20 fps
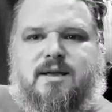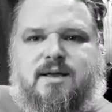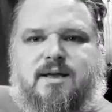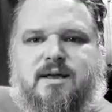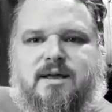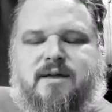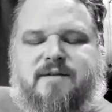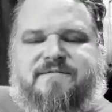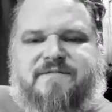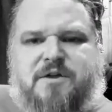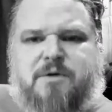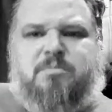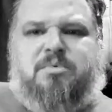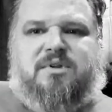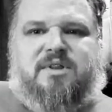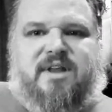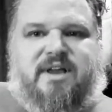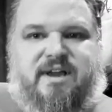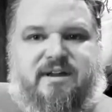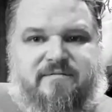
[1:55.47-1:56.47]
If you
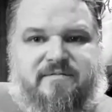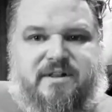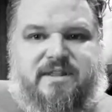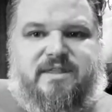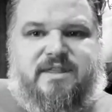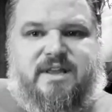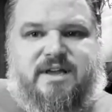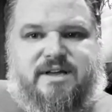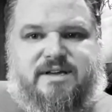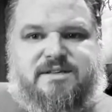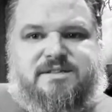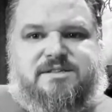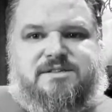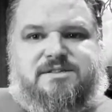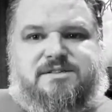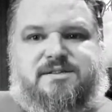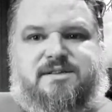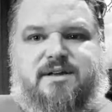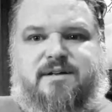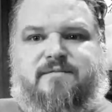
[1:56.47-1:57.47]
believed in this,
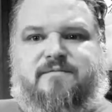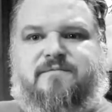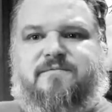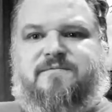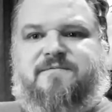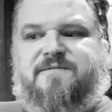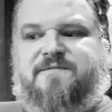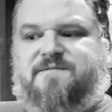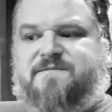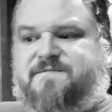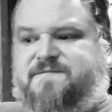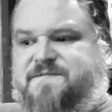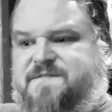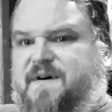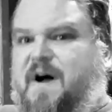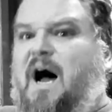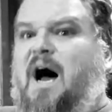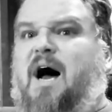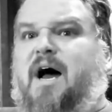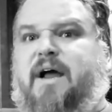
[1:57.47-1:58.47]
then
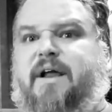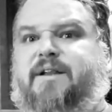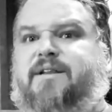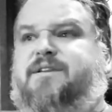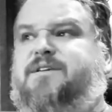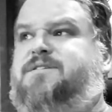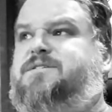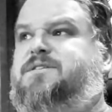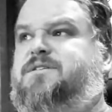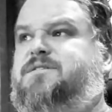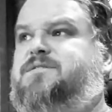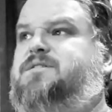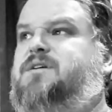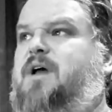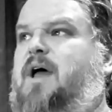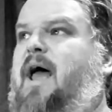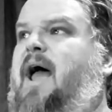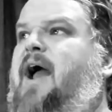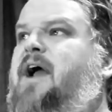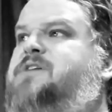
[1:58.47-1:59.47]
fine. This is
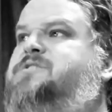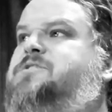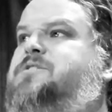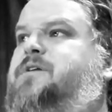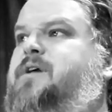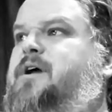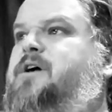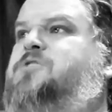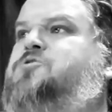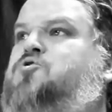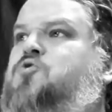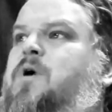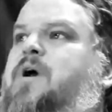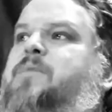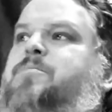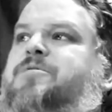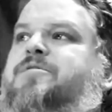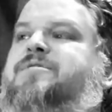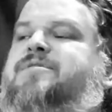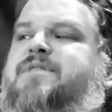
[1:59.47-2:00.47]
actually a
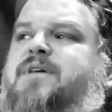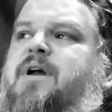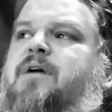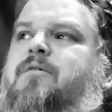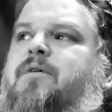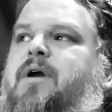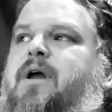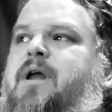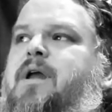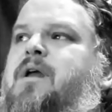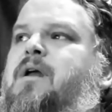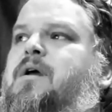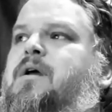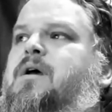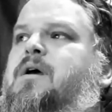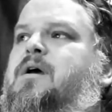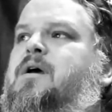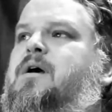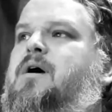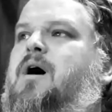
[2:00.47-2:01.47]
credible theory
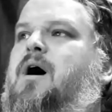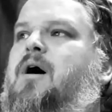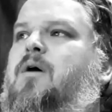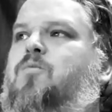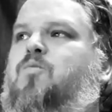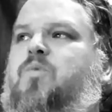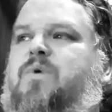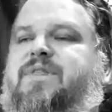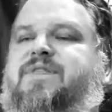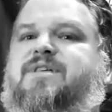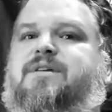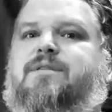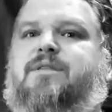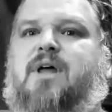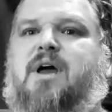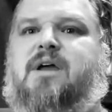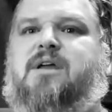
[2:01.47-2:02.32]
within that